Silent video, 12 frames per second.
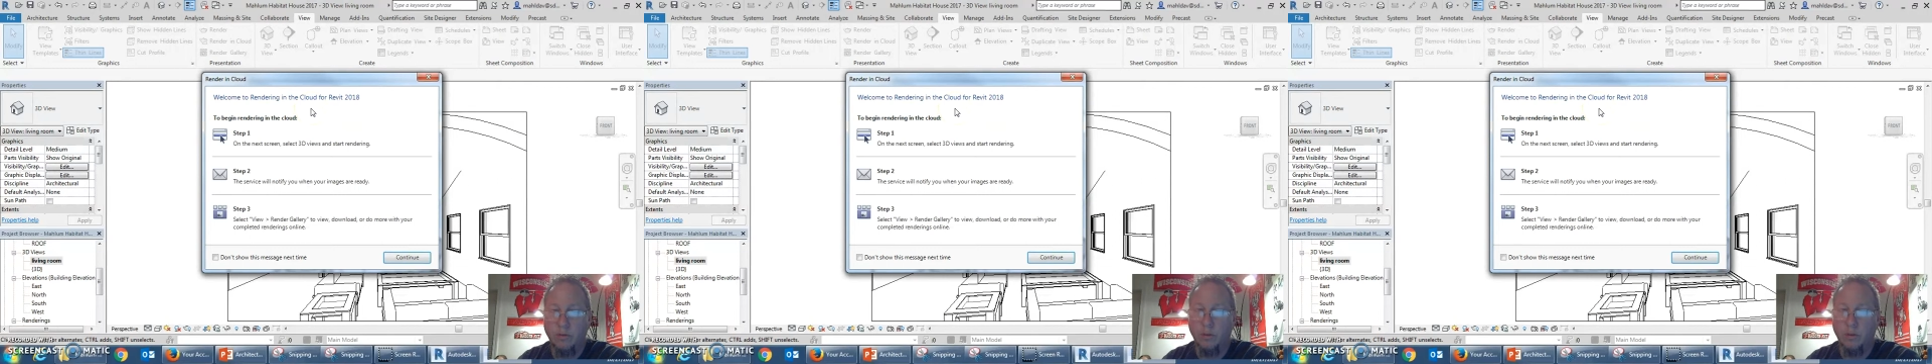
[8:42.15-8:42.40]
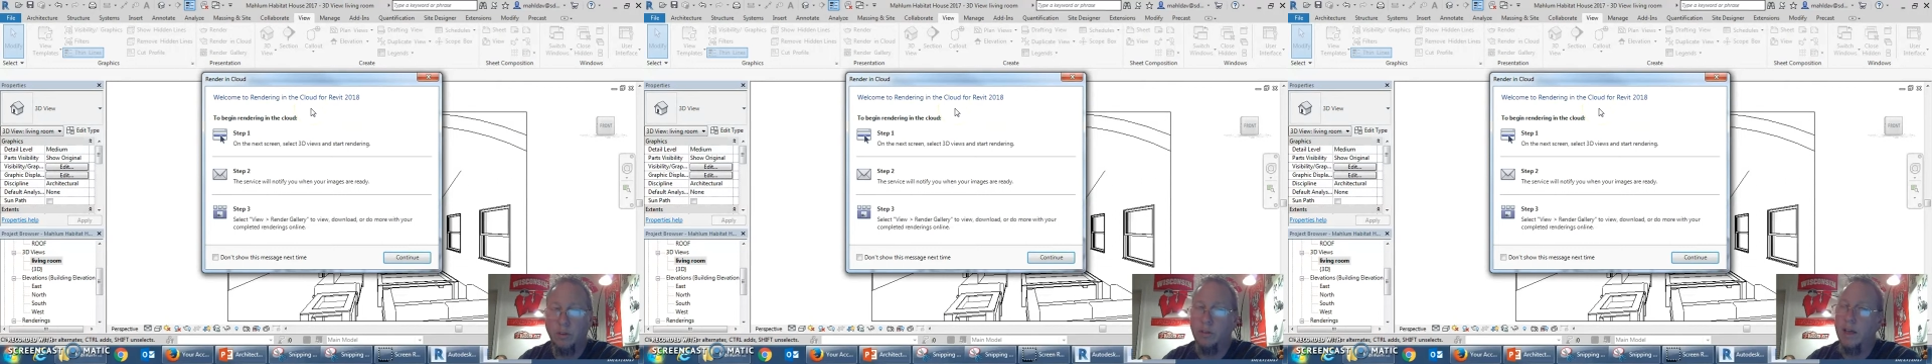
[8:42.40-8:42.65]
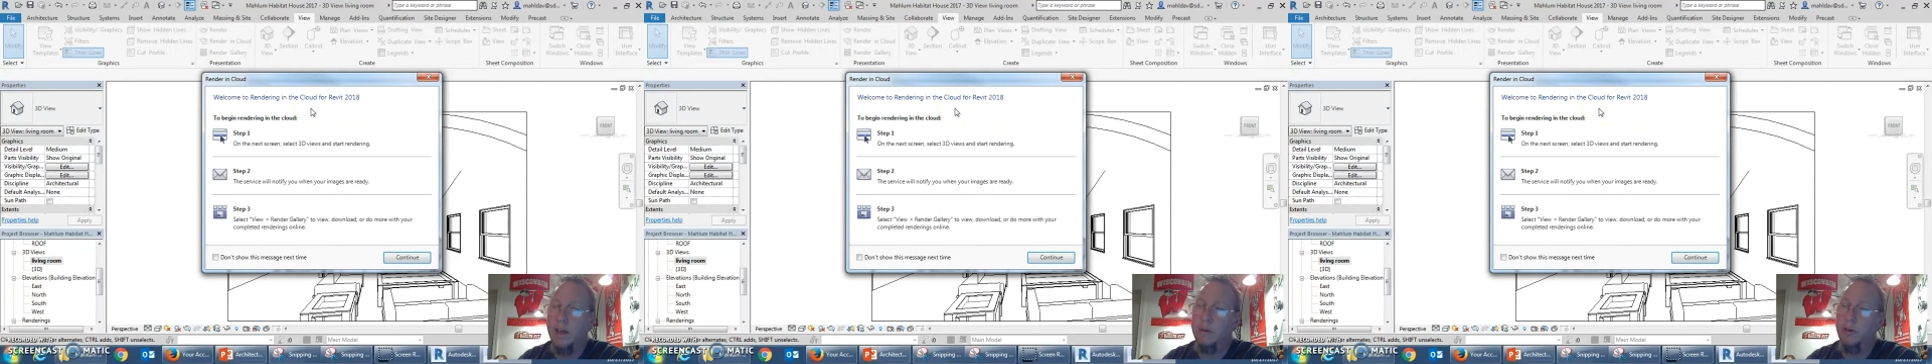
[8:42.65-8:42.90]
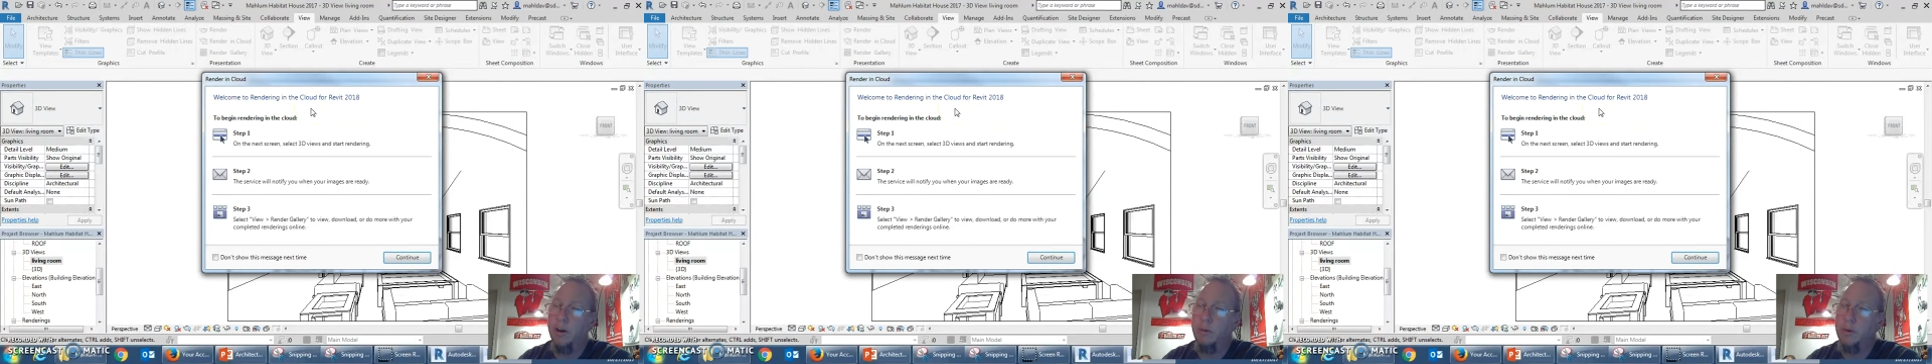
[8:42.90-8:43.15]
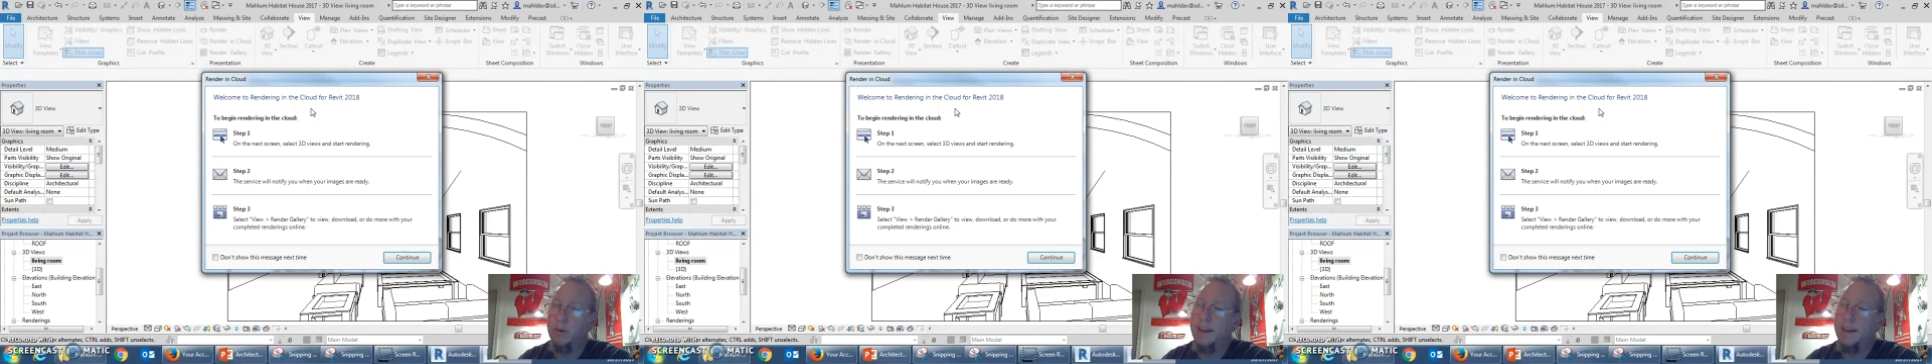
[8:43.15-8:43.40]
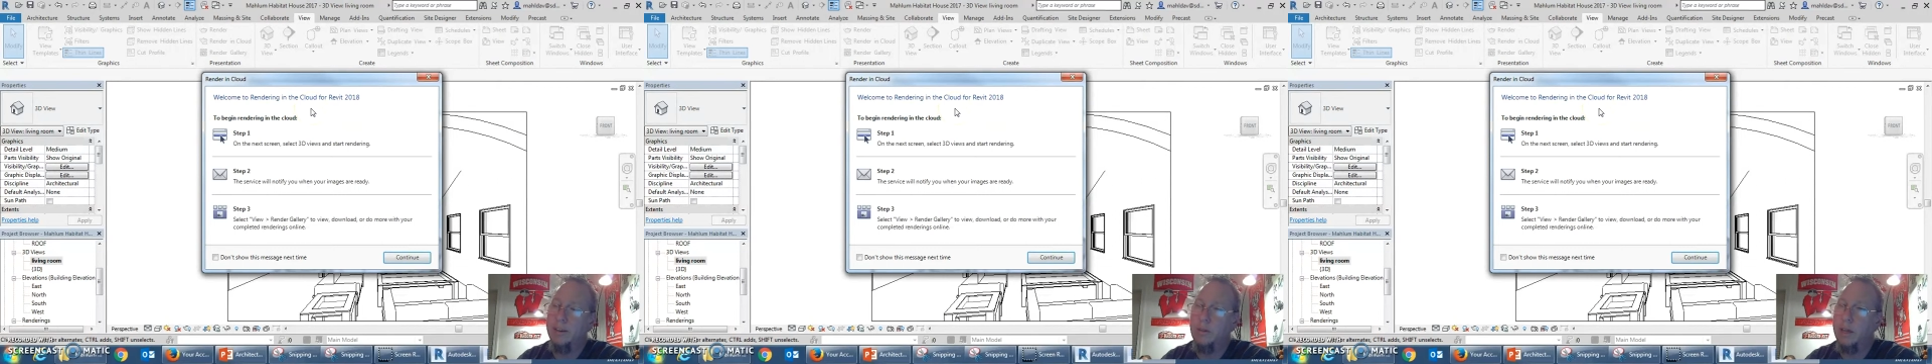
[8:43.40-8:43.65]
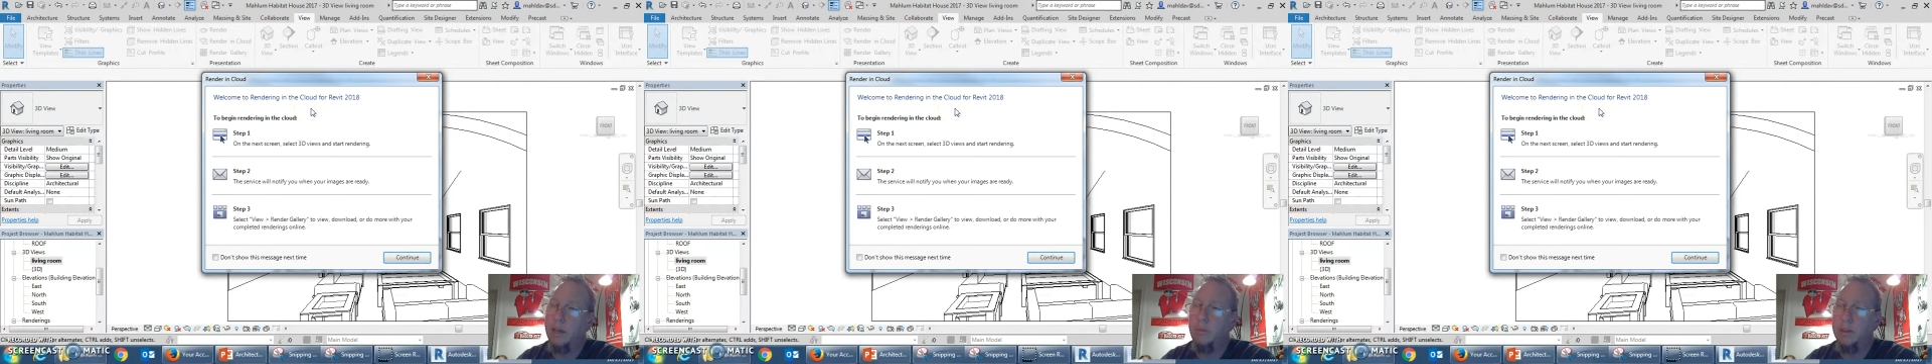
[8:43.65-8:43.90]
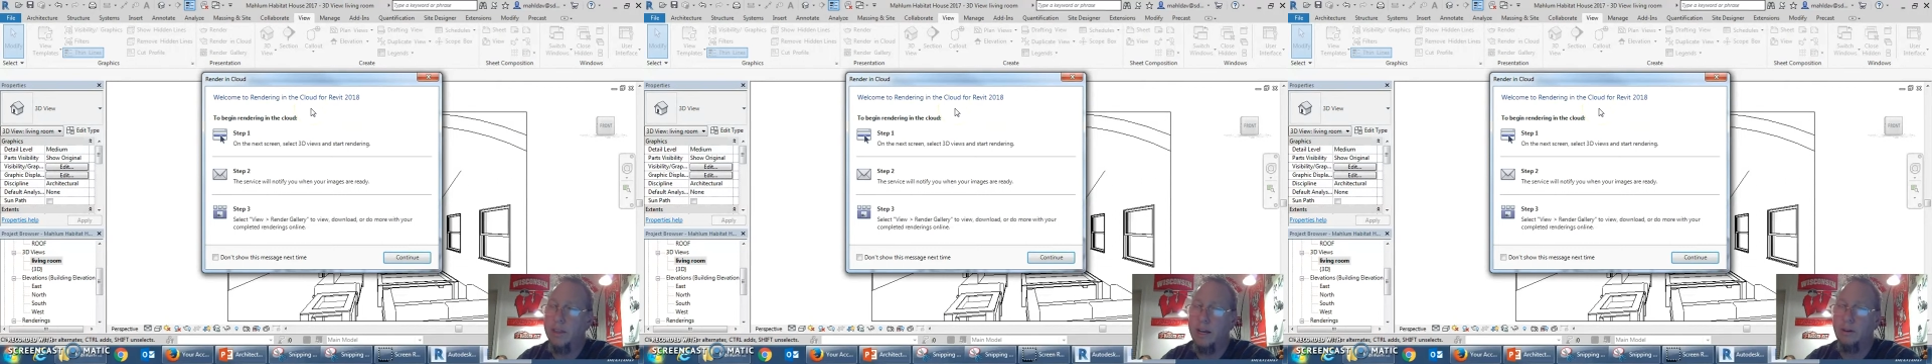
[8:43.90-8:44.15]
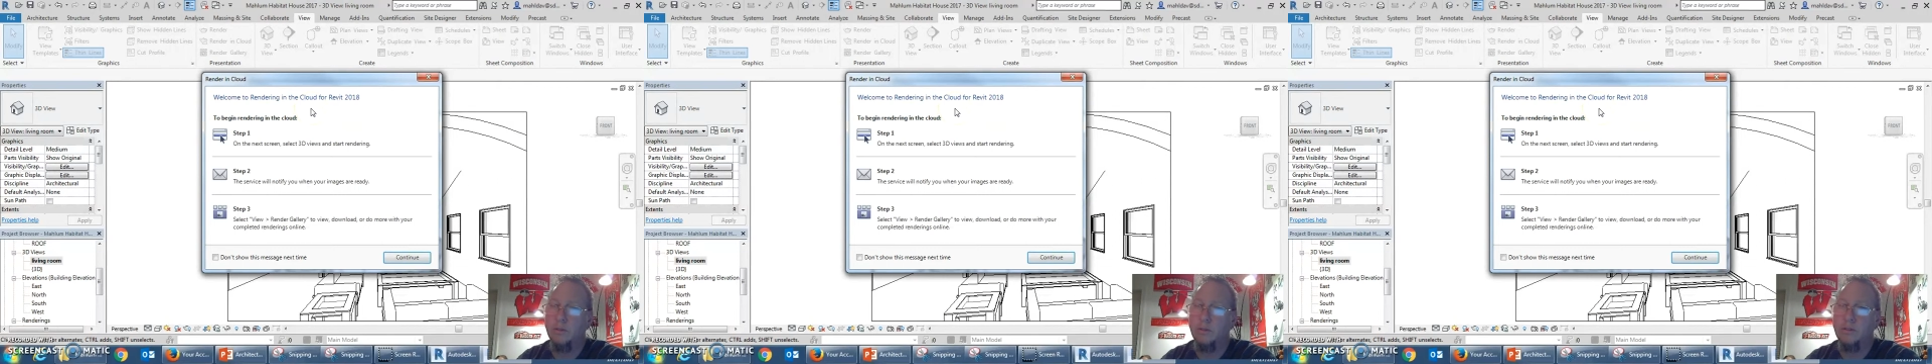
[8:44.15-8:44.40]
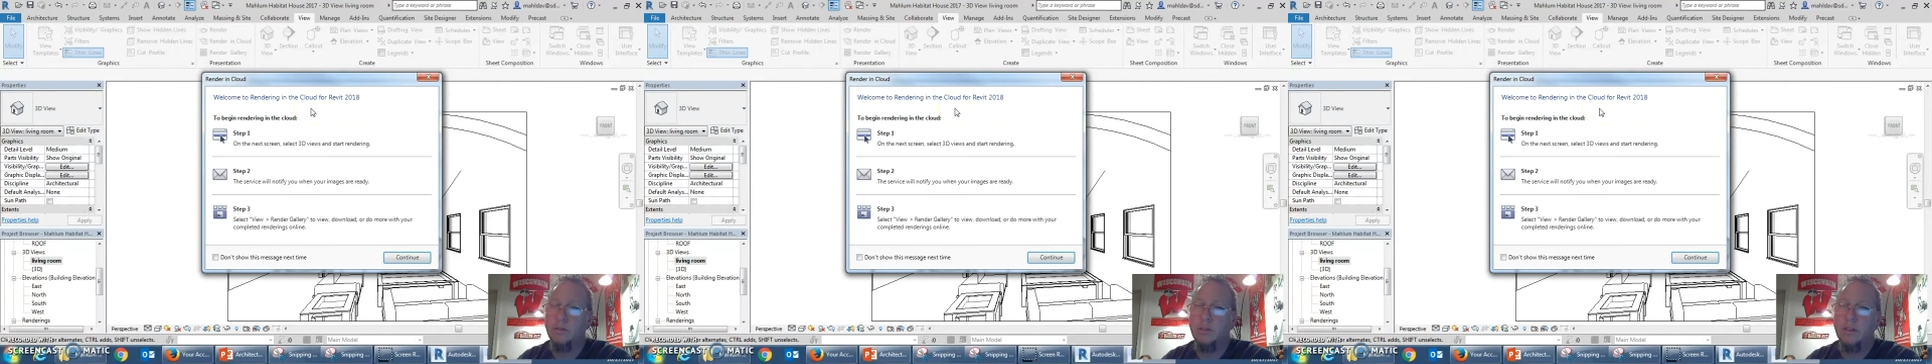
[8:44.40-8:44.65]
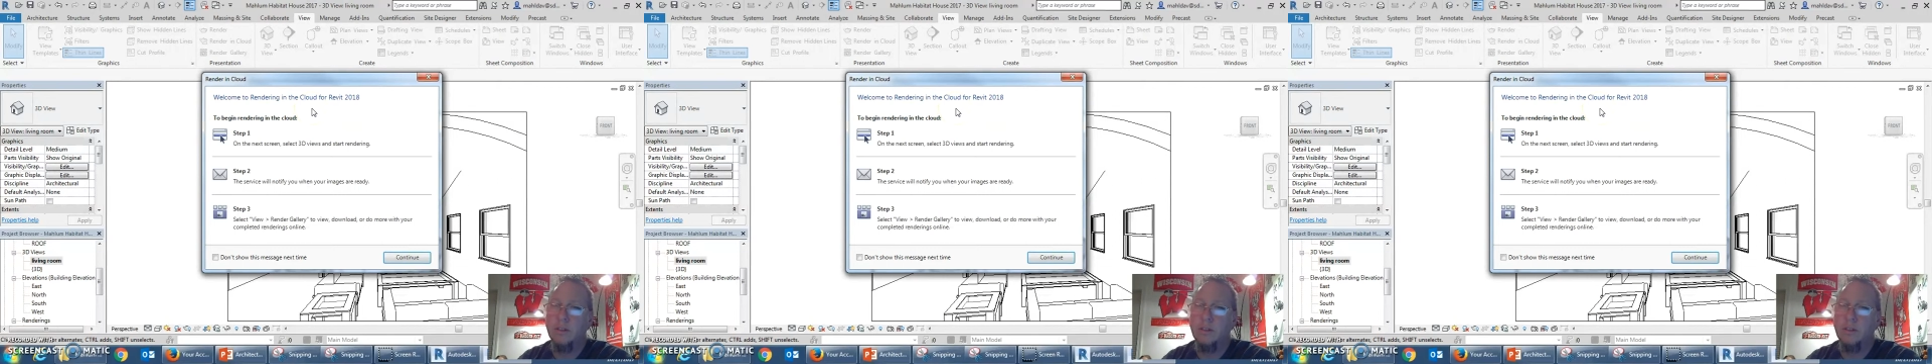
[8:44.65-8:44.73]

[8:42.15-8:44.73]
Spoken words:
for the library. I would not do that with the house.